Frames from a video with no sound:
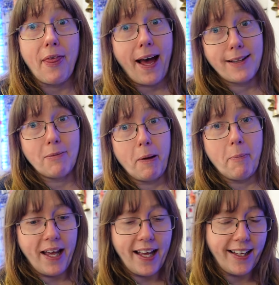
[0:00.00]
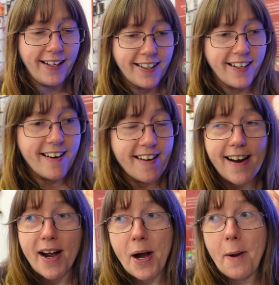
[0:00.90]
that'll be me.
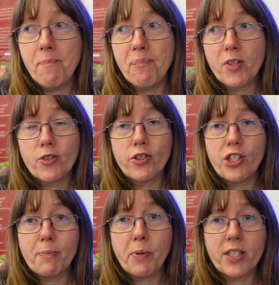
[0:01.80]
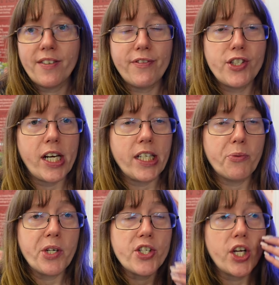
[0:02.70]
So she's booked in for
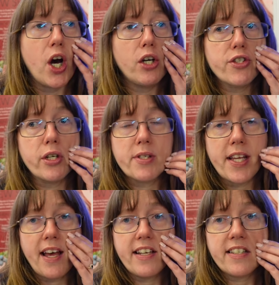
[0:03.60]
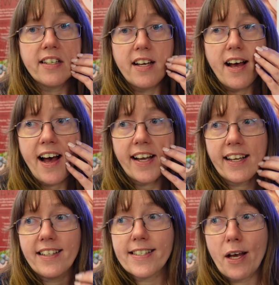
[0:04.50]
January. She also said,
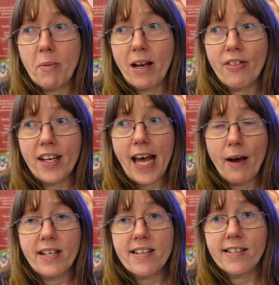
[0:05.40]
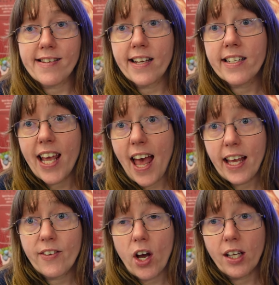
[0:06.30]
can you tell me anything now? And I said, yeah,
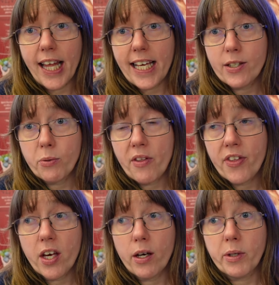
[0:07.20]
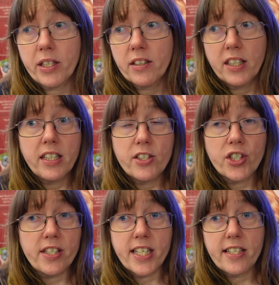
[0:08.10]
you've got a lady with you and
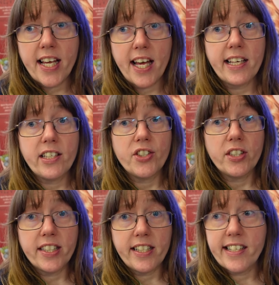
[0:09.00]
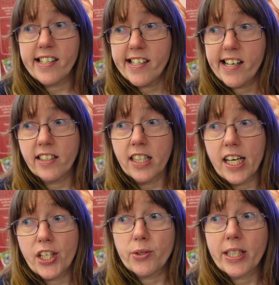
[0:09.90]
she's this age and da da da da.
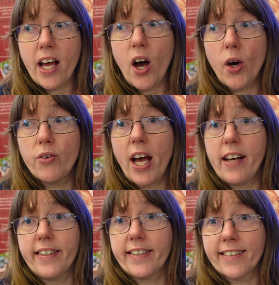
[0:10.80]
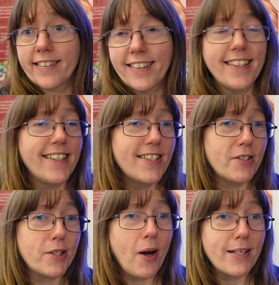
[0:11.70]
And she was like, oh, right.
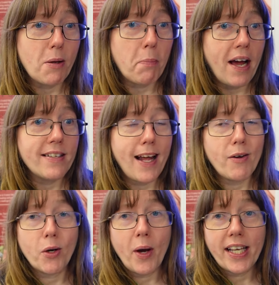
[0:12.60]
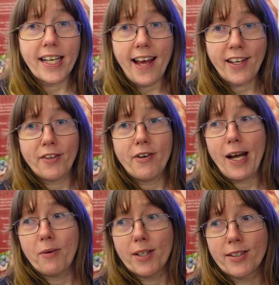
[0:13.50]
She was quite surprised how quick and accurate
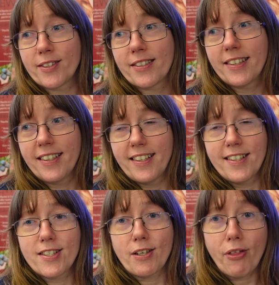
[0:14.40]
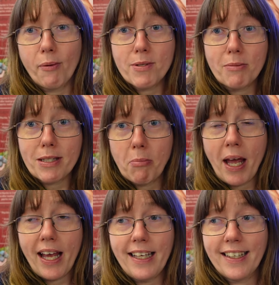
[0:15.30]
I was. So thumbs up to
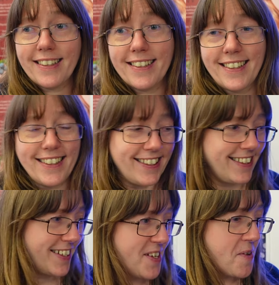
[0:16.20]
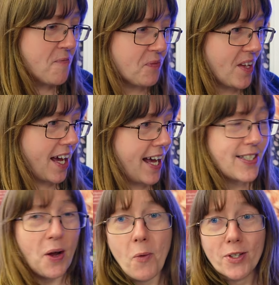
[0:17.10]
me.
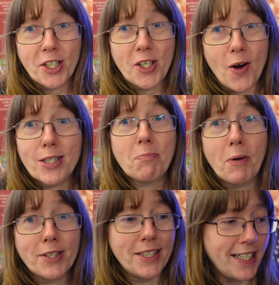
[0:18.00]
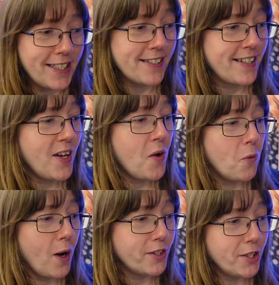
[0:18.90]
So I'm watching Ghostbusters
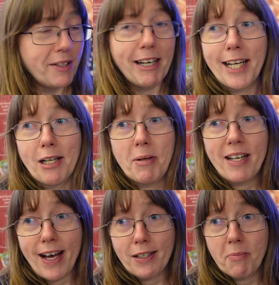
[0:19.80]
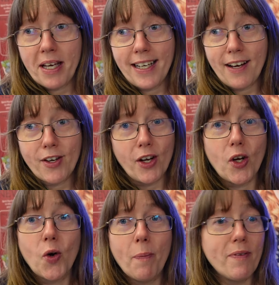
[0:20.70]
while doing a little bit of admin and I've got a
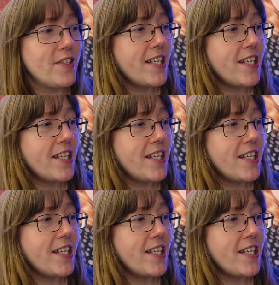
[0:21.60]
cup of